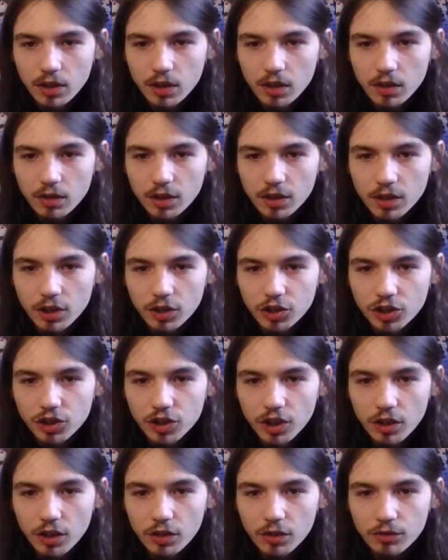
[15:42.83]
Did a
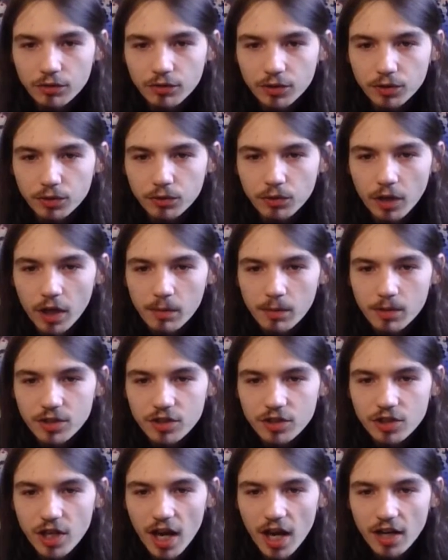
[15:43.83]
show, a few Kramers and
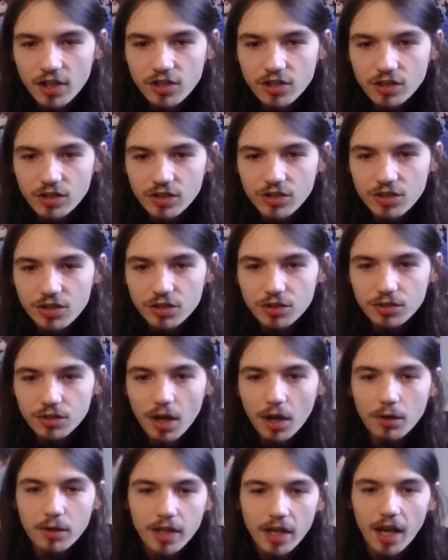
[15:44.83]
Jacksons or two.
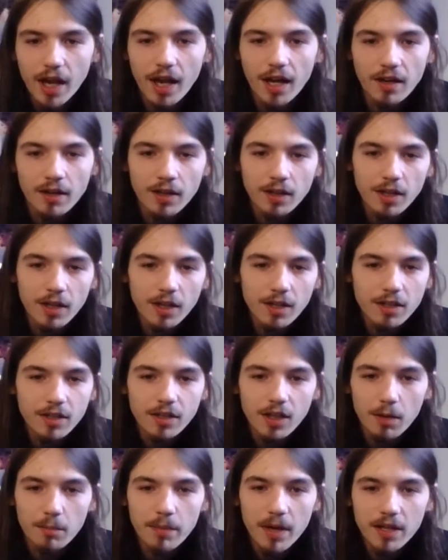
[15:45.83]
Oh yeah, you
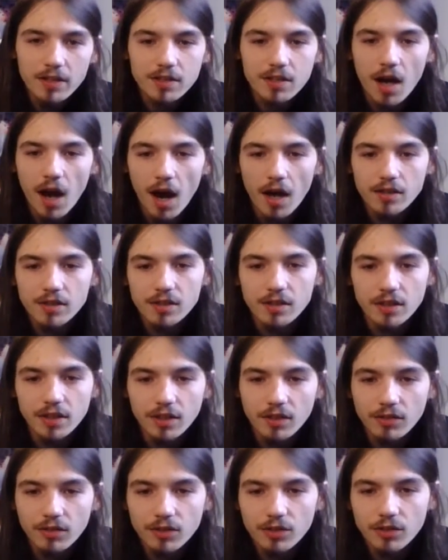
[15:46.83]
know, Ben's constantly
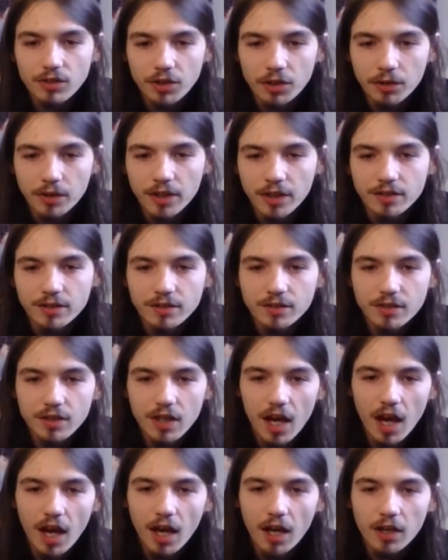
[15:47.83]
doing
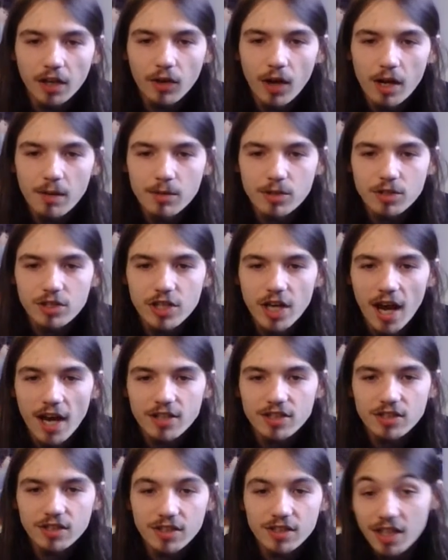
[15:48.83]
Kramers and
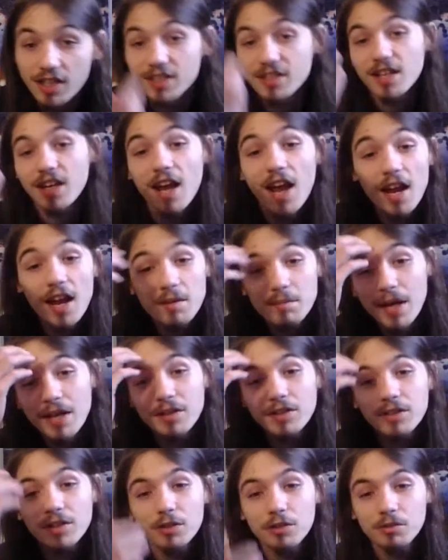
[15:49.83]
Jacksons. And then today,
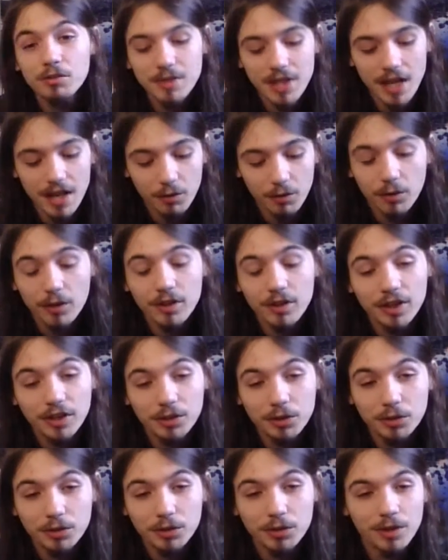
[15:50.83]
Ben Coombs had a really
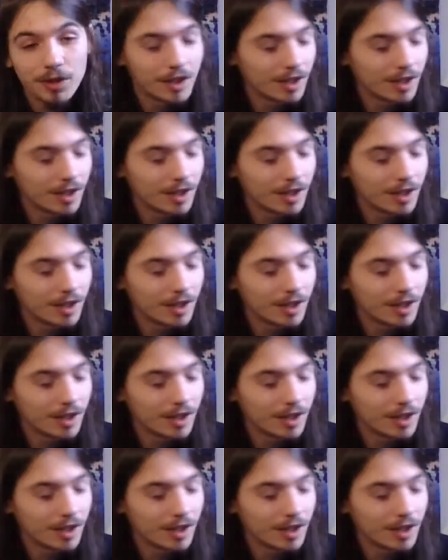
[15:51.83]
cool